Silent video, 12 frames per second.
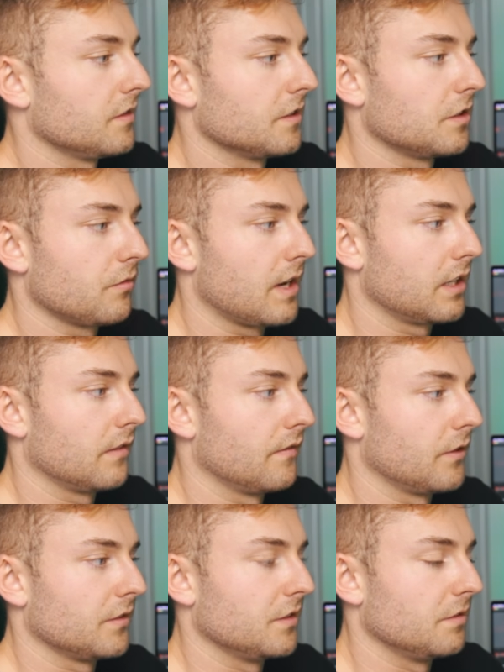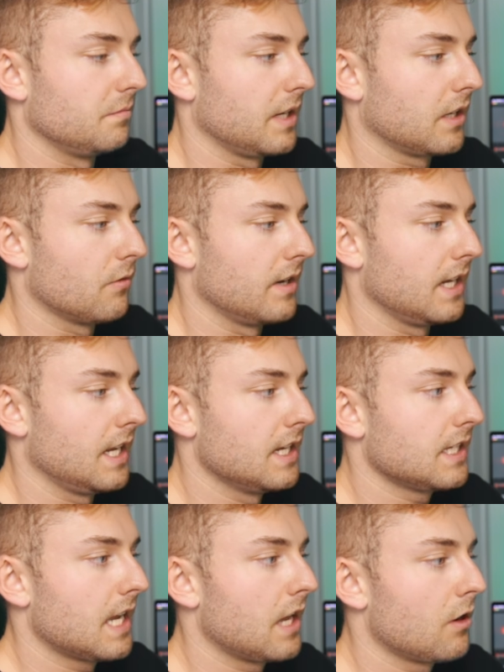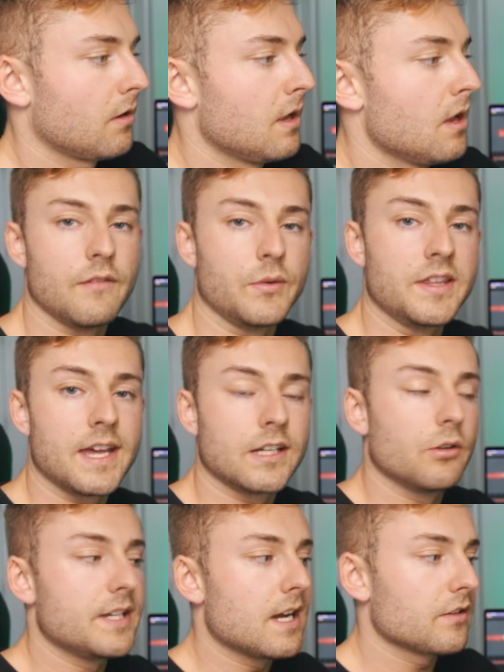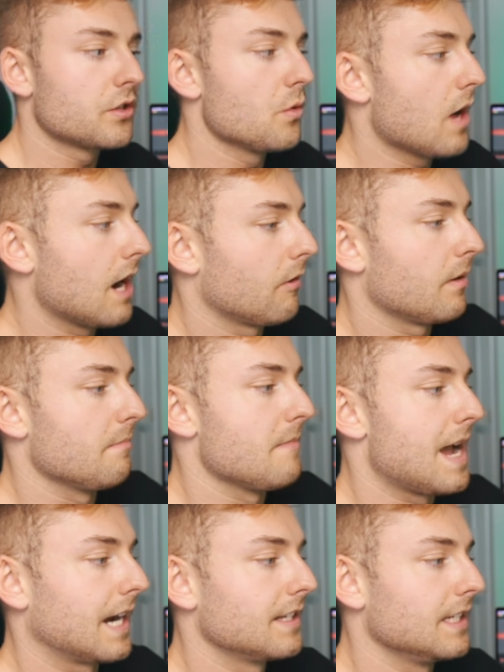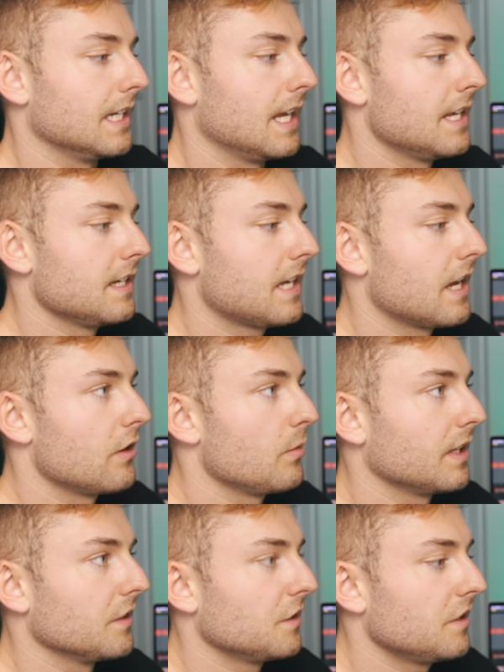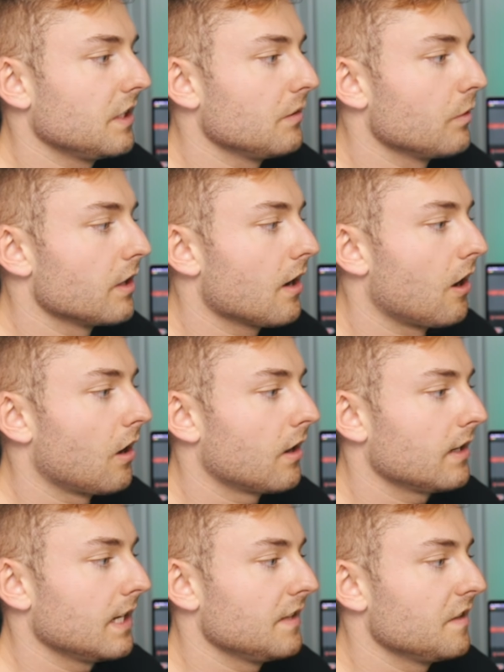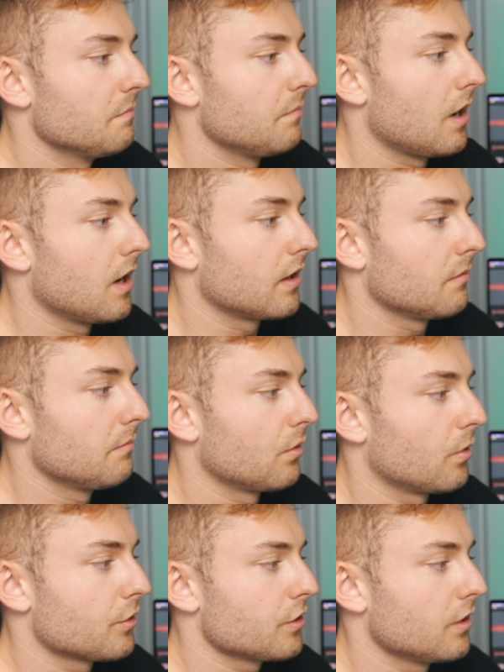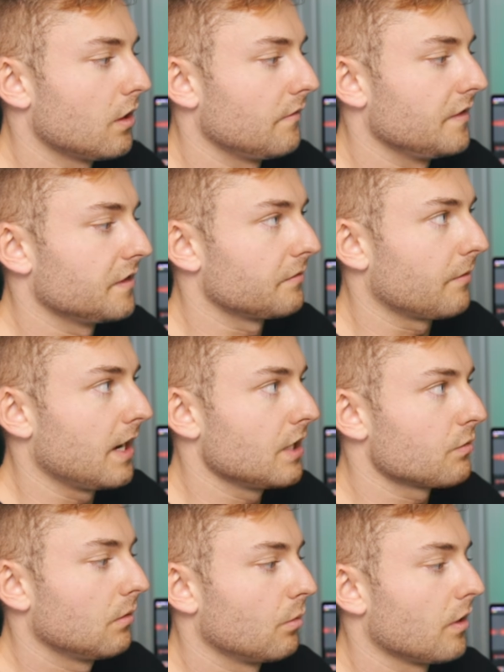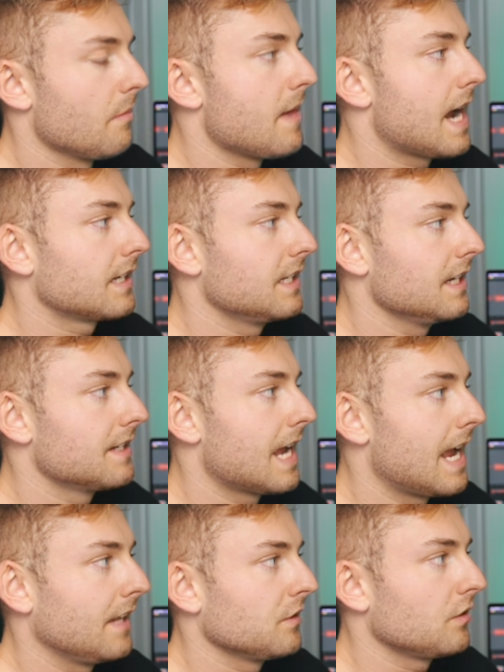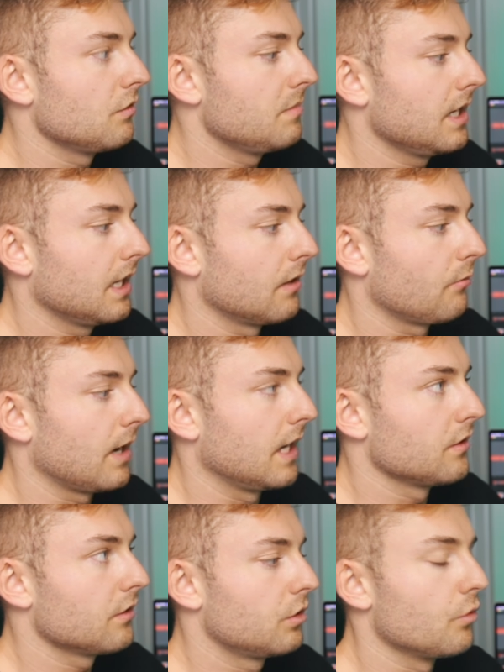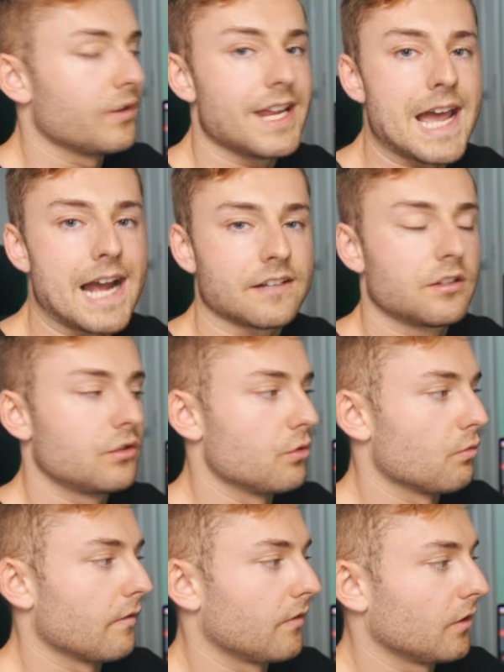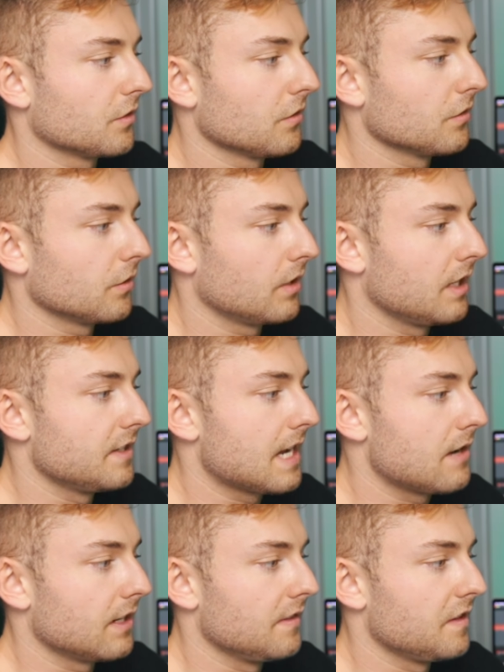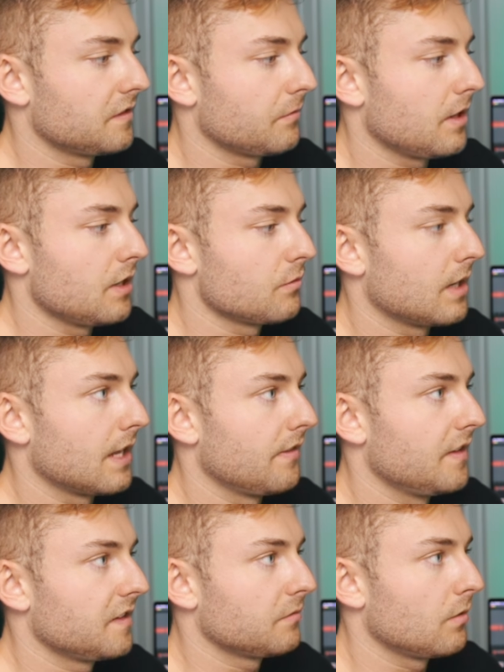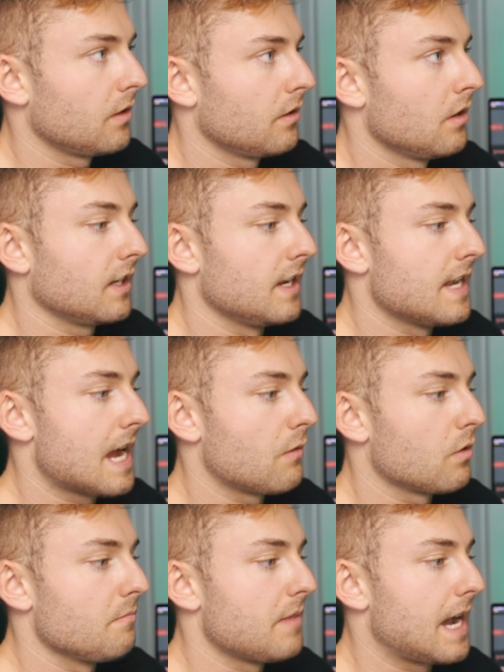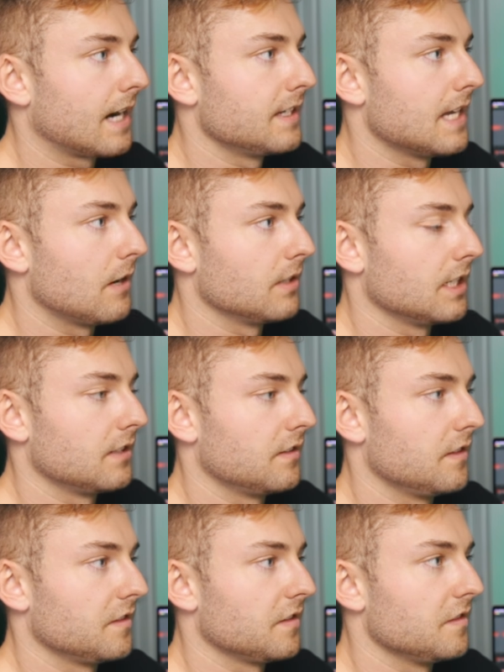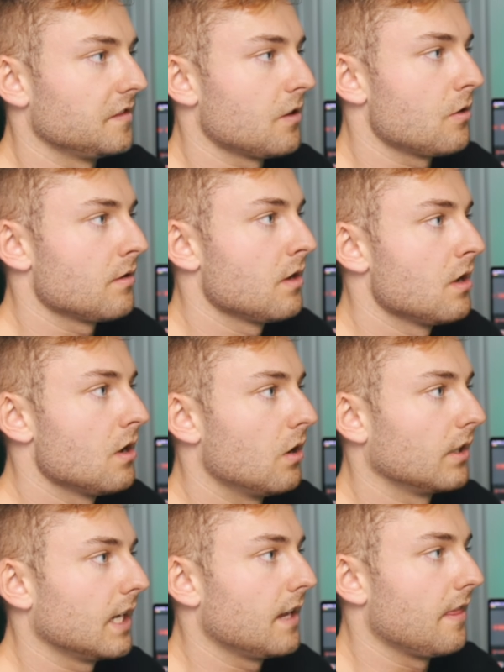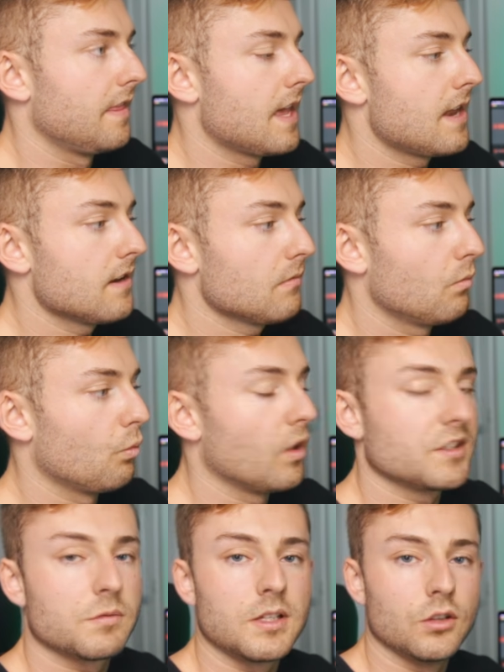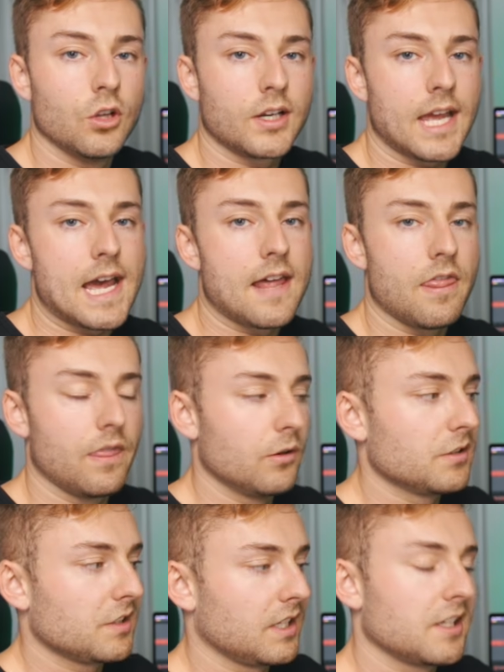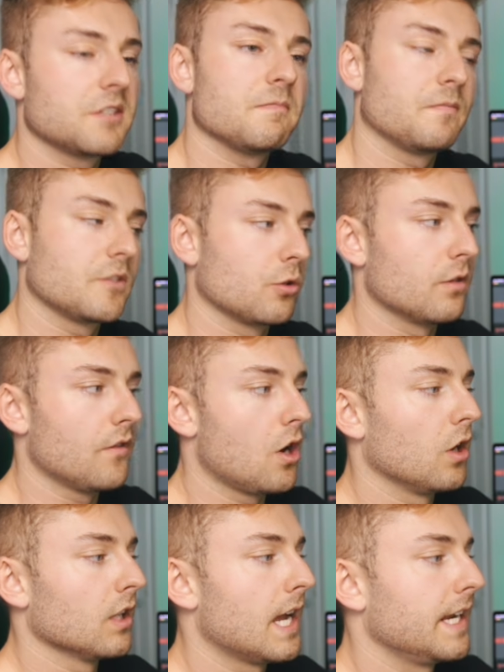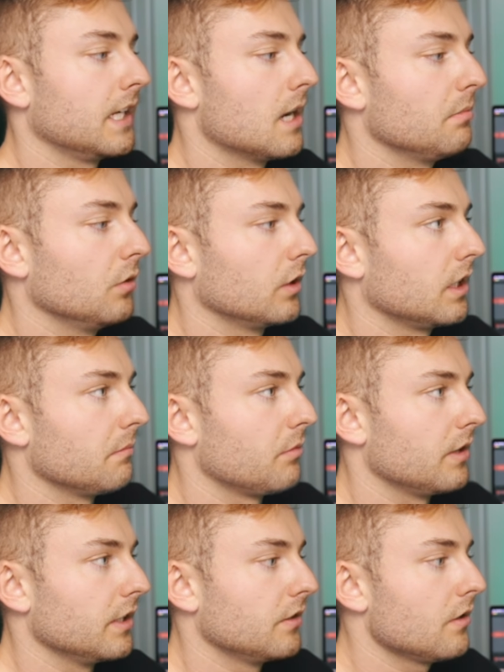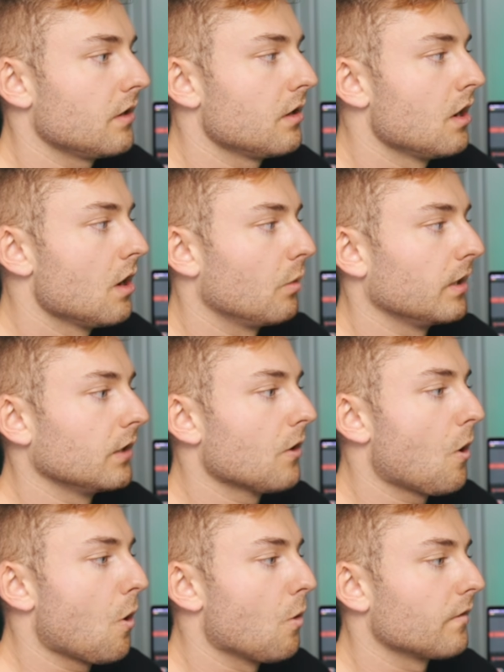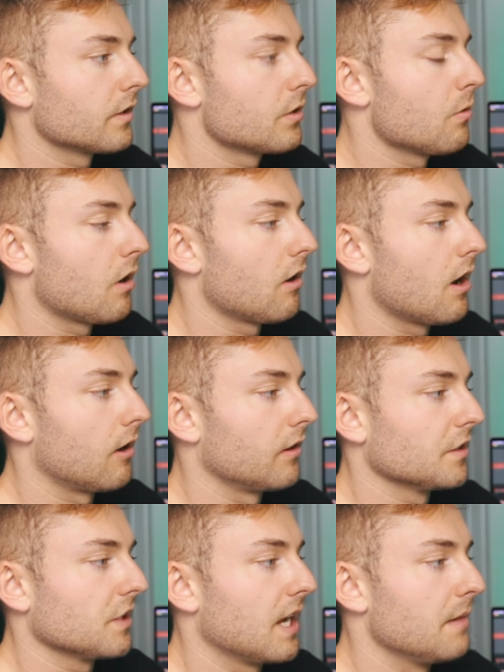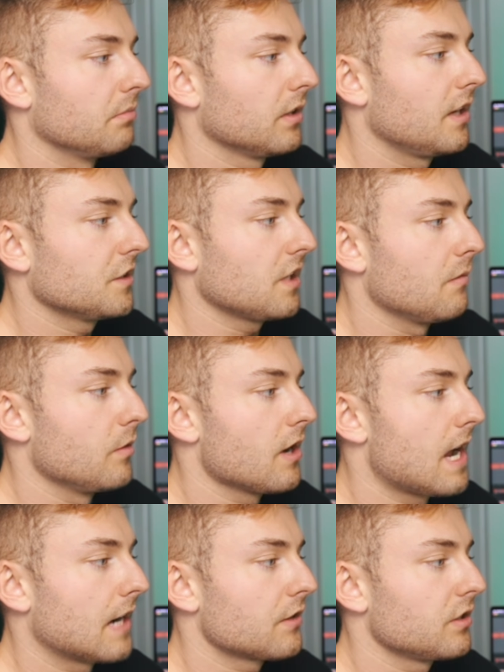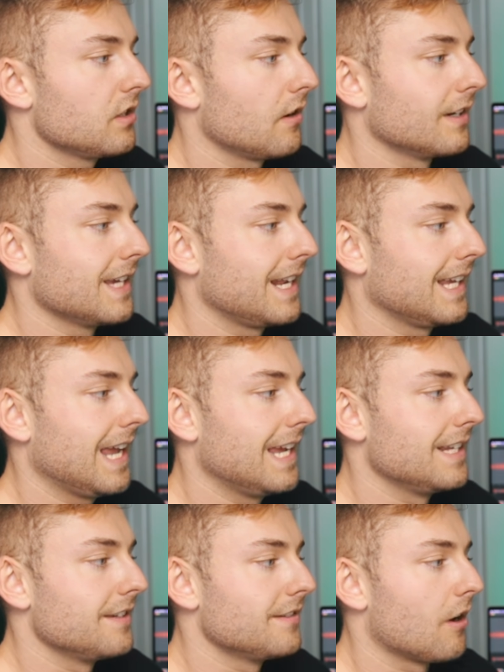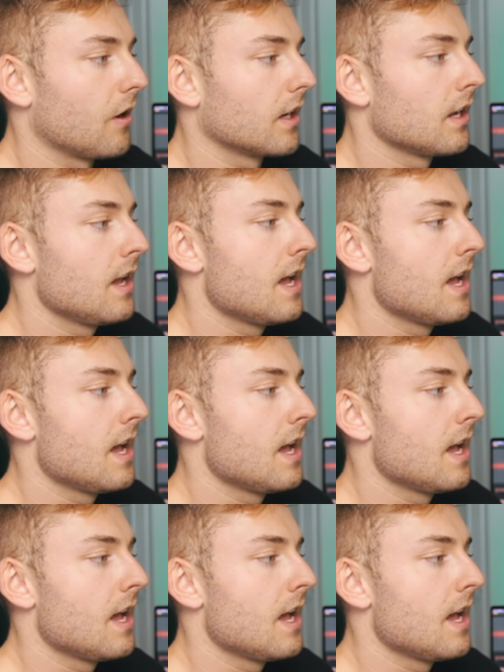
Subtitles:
as the strength versus Bitcoin indicator. If we then go down to our MACD indicator, we can see we are in the bottom portion of this range where the MACD tends to be in a range to react to reversals. Okay, down in this range, we have this one, and now we're back down into this zone. Okay, then once we look at those things sort of all lining up looking pretty good, we can go over to our RSI plus, and we actually are getting a dark